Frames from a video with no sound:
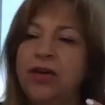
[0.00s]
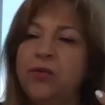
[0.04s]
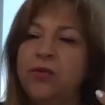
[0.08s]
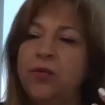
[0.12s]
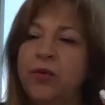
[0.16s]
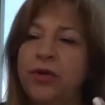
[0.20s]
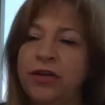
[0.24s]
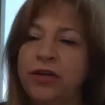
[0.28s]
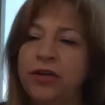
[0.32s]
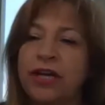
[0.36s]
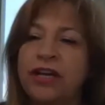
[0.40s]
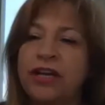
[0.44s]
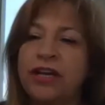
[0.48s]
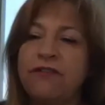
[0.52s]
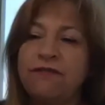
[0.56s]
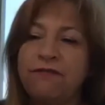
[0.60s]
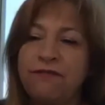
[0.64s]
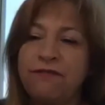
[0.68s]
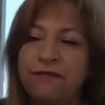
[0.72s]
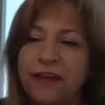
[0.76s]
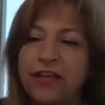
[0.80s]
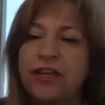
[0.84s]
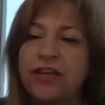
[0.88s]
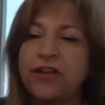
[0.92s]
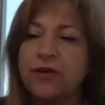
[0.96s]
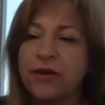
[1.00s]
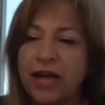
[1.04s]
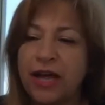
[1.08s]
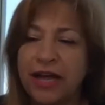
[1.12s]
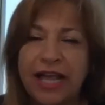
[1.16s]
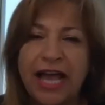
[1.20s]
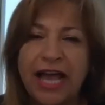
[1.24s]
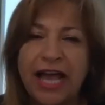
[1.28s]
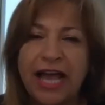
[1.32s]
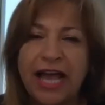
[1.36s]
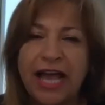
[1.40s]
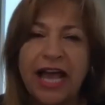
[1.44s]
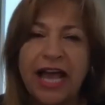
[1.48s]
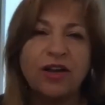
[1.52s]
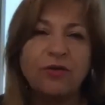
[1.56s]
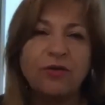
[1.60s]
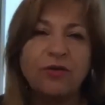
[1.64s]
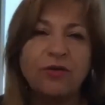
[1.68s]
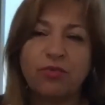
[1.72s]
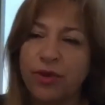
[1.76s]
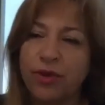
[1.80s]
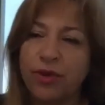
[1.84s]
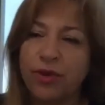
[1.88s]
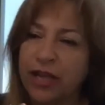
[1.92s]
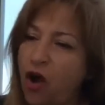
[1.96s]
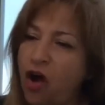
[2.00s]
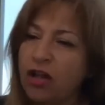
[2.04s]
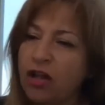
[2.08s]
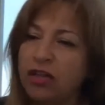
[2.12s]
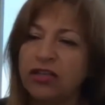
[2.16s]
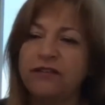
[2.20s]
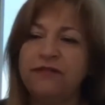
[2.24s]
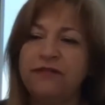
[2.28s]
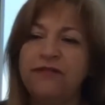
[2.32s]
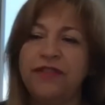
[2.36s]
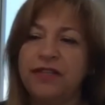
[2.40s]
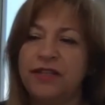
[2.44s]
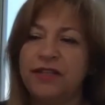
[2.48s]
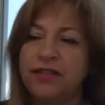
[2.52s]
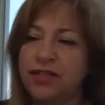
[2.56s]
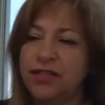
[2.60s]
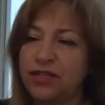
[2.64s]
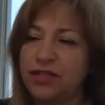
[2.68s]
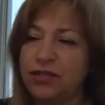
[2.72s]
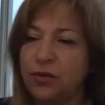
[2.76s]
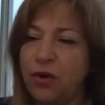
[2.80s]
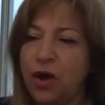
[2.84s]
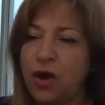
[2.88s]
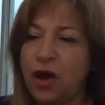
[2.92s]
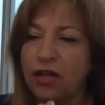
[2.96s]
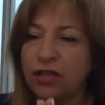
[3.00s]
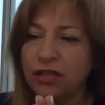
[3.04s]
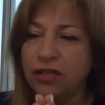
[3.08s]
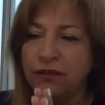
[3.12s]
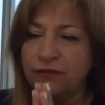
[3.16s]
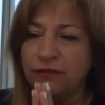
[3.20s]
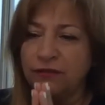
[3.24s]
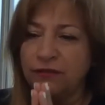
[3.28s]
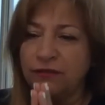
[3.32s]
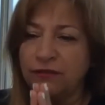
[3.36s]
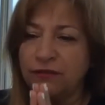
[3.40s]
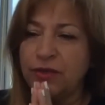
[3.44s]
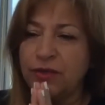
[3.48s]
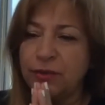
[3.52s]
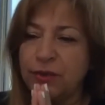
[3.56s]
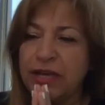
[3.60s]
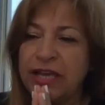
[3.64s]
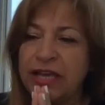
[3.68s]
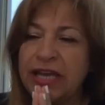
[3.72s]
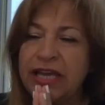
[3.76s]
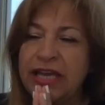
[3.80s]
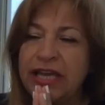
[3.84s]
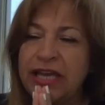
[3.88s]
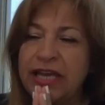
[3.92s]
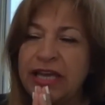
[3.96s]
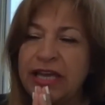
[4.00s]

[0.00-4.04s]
We're going to figure out how to bring all of this to all of you.